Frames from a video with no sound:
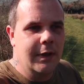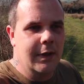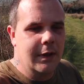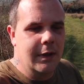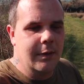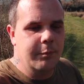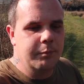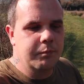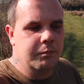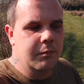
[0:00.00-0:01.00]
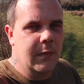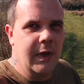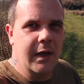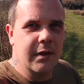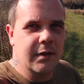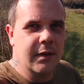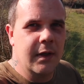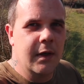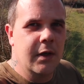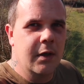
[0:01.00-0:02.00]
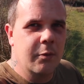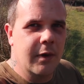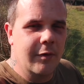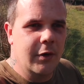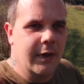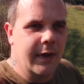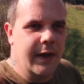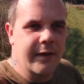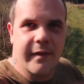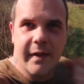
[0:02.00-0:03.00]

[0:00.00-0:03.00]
And yeah, we'll have a look at that,